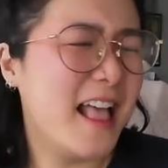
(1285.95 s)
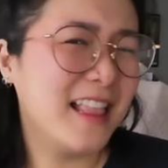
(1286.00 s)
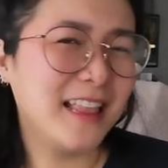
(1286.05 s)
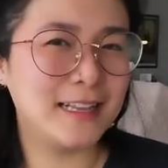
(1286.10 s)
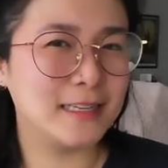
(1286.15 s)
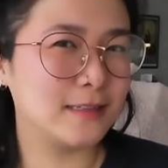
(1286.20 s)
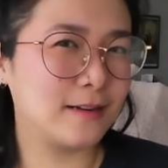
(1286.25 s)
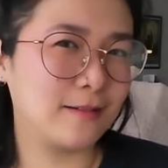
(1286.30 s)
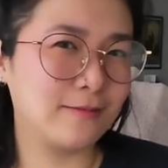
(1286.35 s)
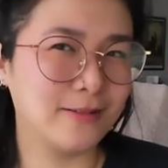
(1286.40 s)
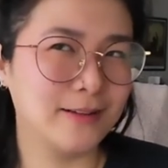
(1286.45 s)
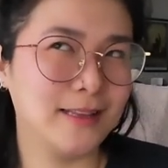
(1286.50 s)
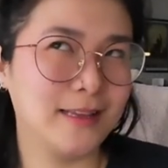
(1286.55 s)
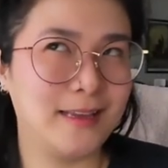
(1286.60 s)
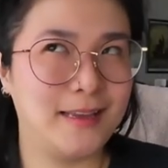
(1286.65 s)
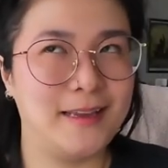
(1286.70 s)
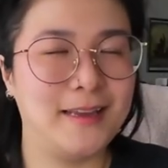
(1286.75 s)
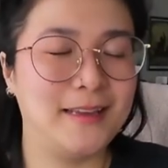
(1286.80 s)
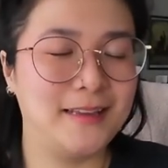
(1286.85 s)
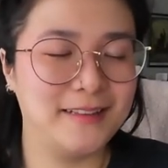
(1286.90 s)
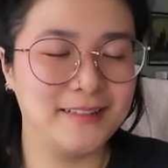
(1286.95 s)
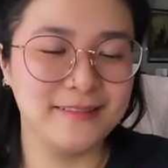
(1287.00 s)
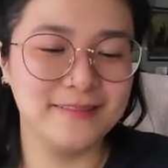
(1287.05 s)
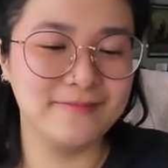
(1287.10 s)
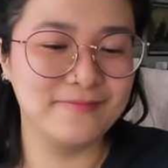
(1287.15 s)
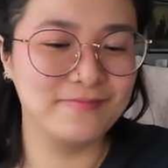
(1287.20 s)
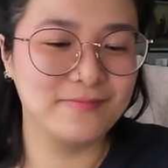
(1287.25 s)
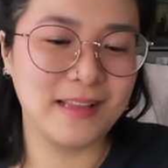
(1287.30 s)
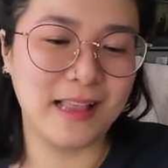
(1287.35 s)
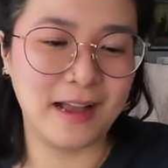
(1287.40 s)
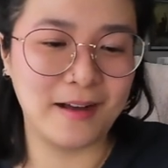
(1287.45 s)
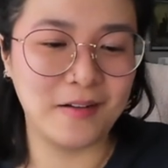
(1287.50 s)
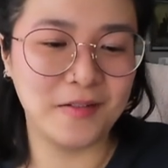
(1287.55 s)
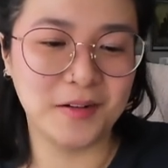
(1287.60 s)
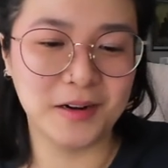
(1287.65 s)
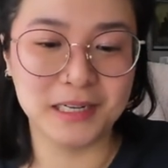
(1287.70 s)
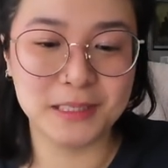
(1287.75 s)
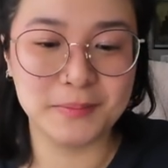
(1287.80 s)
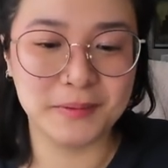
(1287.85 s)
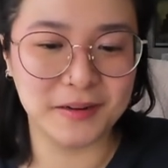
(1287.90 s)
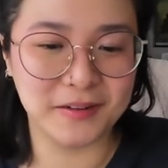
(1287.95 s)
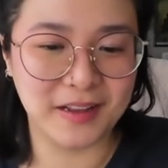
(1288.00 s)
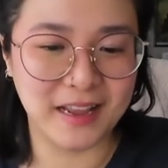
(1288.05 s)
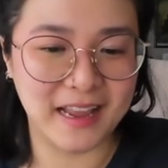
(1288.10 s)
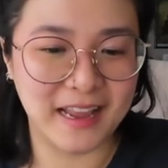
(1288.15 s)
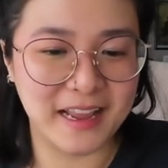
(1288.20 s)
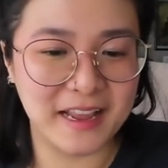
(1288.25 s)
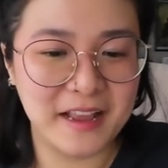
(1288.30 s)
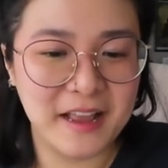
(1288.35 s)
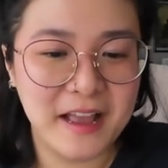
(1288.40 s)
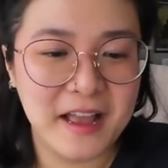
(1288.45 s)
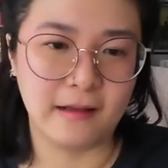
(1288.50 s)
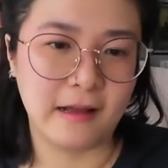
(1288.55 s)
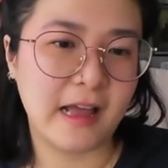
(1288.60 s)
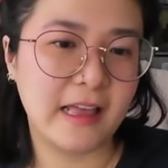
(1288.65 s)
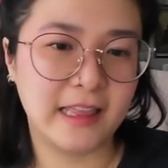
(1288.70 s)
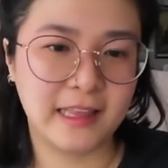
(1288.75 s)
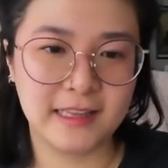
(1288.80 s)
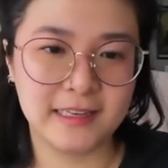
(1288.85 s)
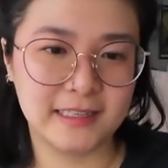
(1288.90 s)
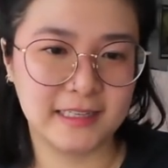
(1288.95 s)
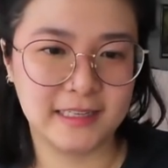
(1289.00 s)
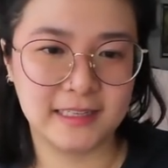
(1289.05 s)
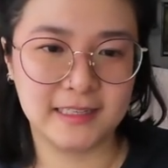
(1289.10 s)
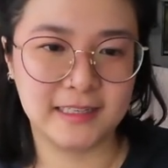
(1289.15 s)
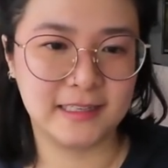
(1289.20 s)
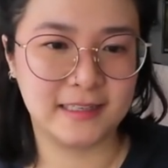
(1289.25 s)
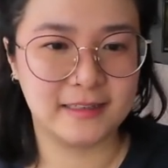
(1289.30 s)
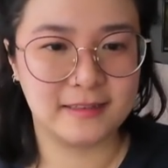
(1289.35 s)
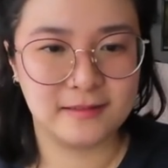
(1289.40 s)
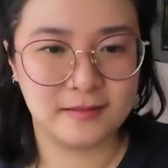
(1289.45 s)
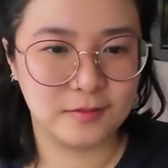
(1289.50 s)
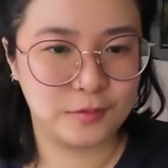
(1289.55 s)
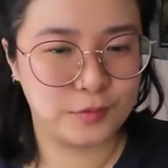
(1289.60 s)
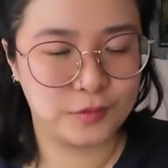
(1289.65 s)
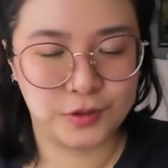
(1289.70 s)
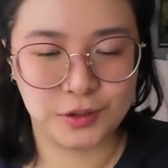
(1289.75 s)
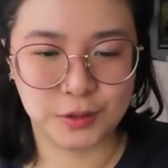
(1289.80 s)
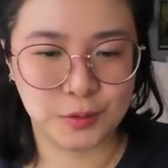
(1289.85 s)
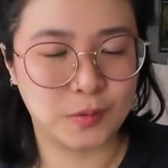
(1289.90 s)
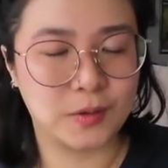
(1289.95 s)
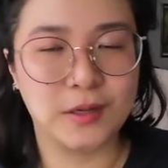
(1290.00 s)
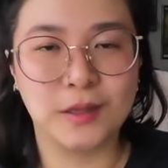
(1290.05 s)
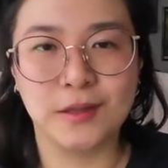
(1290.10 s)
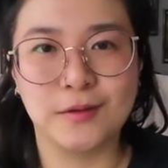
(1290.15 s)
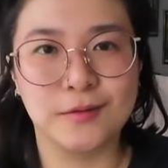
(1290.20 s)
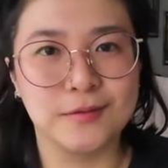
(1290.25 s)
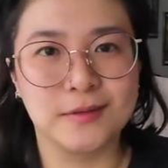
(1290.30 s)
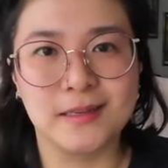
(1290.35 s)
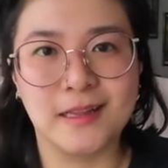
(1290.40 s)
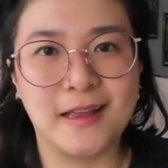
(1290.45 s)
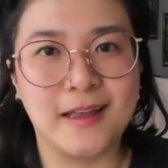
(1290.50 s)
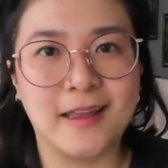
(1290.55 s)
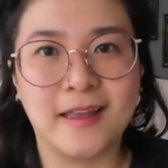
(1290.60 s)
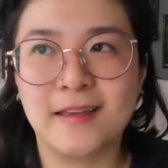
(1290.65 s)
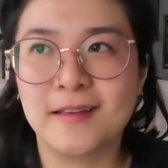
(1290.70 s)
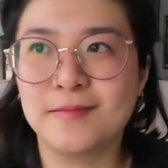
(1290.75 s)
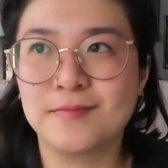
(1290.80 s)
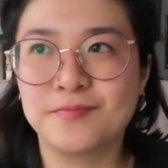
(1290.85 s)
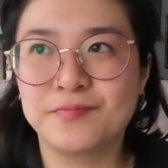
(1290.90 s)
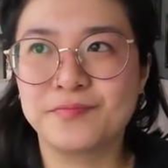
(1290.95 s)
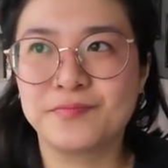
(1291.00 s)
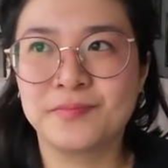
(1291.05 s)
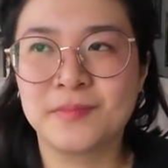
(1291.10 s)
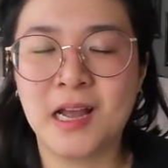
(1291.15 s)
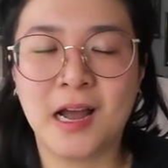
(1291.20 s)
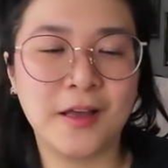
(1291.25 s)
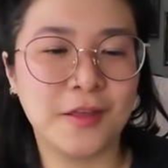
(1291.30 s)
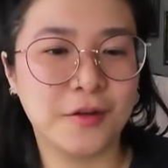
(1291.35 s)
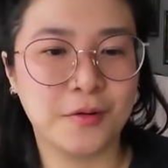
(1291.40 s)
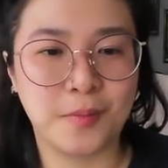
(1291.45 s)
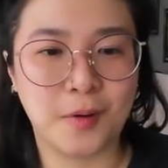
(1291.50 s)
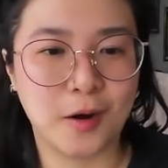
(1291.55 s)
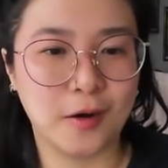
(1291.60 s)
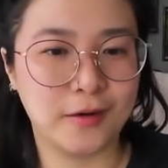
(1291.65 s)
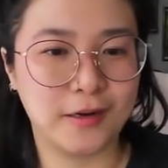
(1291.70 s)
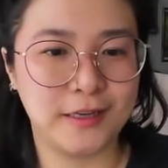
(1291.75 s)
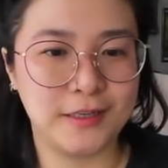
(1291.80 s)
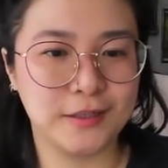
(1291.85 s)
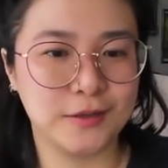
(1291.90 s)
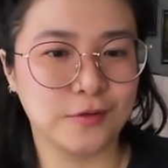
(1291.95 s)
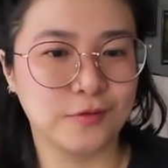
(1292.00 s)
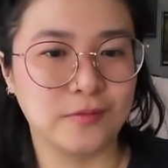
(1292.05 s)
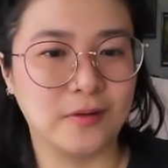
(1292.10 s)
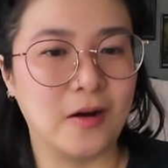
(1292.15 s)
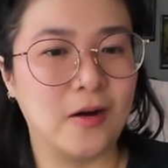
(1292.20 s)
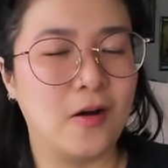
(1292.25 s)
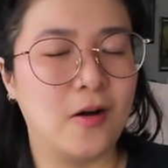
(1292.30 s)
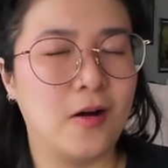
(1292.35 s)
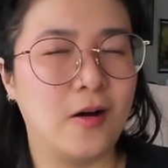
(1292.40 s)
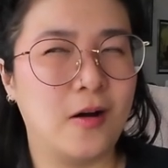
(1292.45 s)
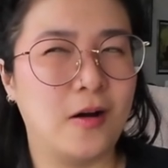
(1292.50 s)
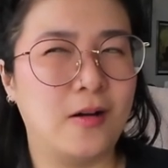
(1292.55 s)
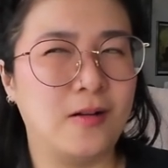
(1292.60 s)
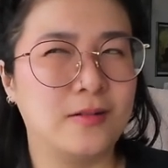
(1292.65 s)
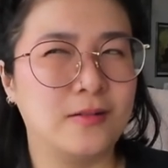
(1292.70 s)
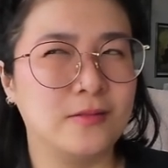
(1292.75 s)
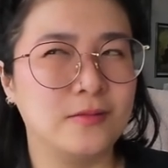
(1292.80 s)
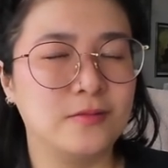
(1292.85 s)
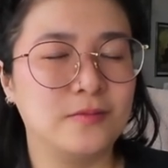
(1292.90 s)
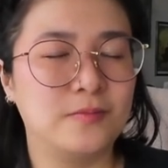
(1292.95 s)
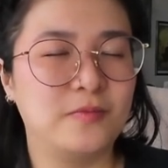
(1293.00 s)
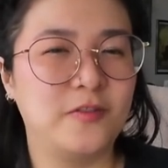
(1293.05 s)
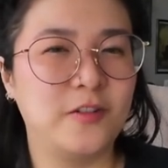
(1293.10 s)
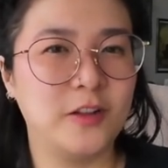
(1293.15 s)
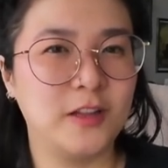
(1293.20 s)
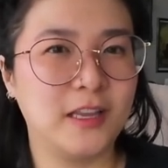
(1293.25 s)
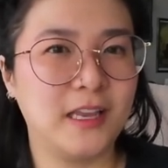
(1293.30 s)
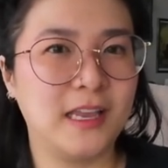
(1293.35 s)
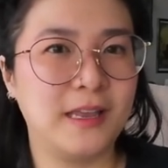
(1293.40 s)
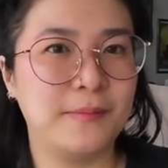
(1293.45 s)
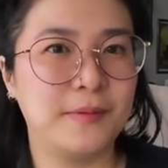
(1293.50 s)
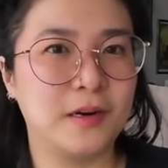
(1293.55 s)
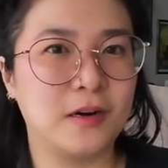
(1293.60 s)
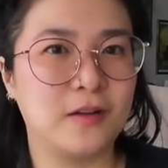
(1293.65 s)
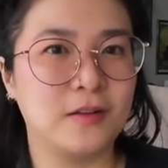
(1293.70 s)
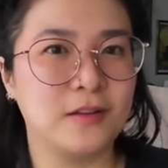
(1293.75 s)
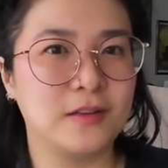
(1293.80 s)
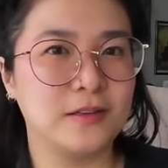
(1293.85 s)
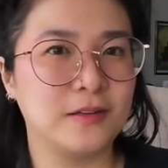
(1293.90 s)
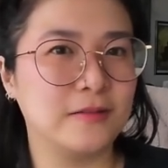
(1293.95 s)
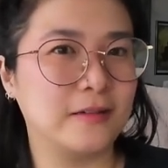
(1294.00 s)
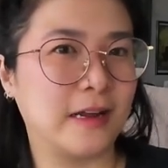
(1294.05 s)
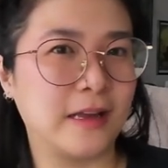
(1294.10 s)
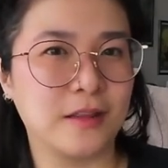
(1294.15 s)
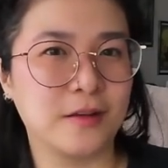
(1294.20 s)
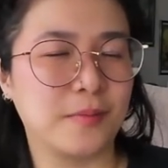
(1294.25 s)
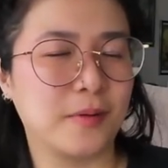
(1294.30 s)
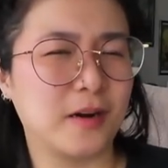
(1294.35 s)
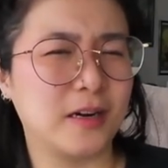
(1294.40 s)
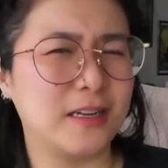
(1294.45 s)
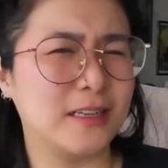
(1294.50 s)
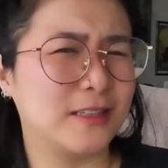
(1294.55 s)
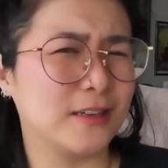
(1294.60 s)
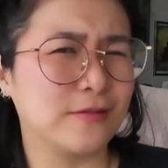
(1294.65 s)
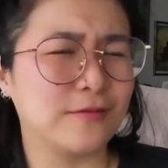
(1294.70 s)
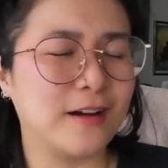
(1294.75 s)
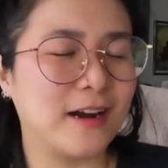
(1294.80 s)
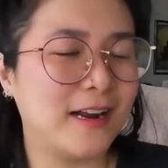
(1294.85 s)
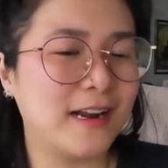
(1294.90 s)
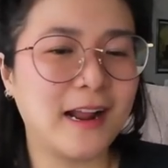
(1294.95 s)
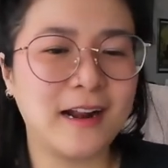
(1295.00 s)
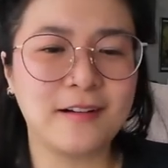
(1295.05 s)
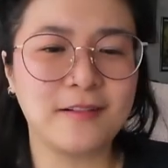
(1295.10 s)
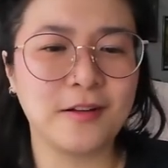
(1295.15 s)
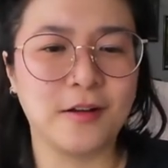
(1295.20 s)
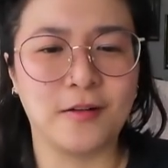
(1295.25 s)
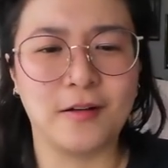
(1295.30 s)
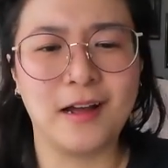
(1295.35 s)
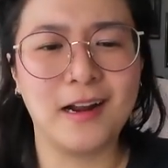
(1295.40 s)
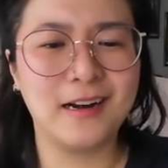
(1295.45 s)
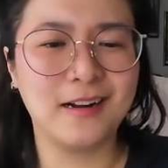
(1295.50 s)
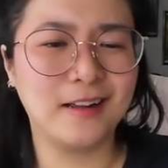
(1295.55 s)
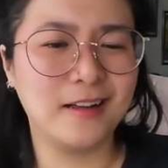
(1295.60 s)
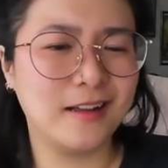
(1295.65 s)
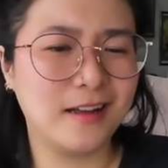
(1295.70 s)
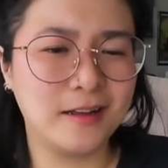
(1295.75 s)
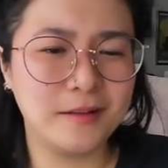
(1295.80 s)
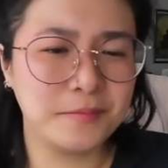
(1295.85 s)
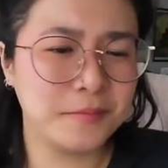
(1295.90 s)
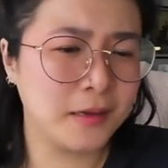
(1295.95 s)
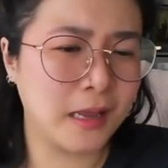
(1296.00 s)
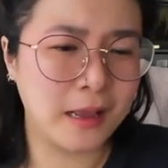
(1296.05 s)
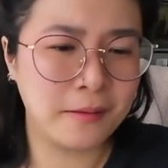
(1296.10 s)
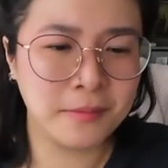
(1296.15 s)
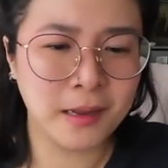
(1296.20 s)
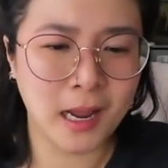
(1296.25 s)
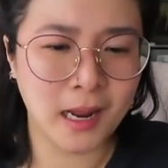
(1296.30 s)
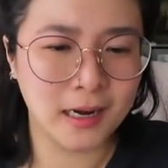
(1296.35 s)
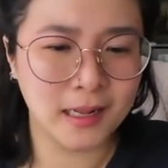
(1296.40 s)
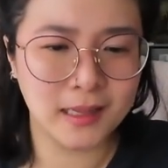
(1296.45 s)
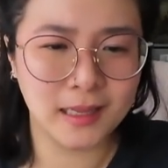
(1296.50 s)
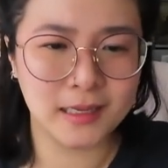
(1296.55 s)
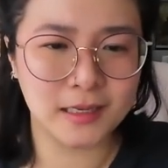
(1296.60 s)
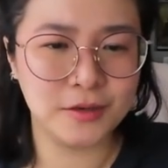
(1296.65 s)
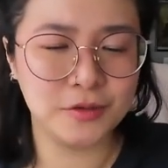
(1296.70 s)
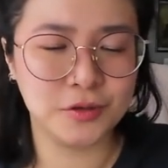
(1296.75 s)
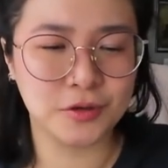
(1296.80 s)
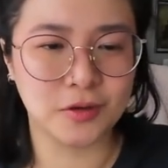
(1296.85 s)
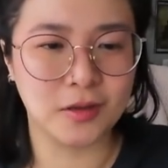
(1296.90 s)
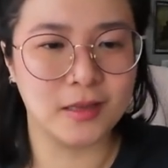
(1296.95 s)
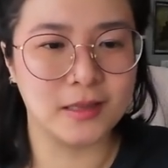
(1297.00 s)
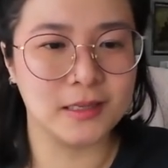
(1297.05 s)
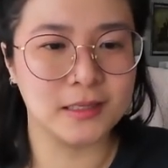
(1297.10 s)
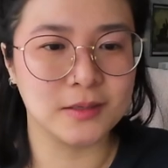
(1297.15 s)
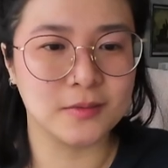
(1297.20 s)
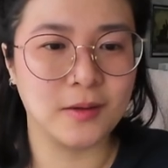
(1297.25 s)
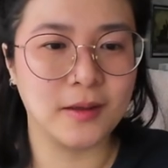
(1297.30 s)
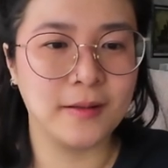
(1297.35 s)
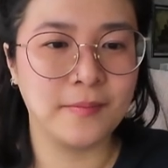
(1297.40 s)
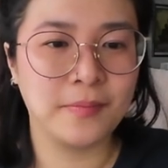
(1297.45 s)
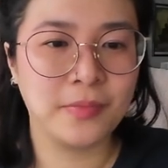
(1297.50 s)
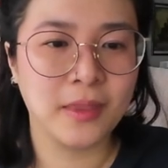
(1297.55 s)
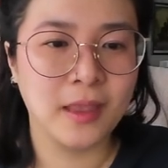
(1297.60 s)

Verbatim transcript: that's not really how it works, but okay. I think this is just one of those like neither parties are wrong fully, but also neither parties are right. I don't know. I don't, I'm, I'm kind of like neutral on this one.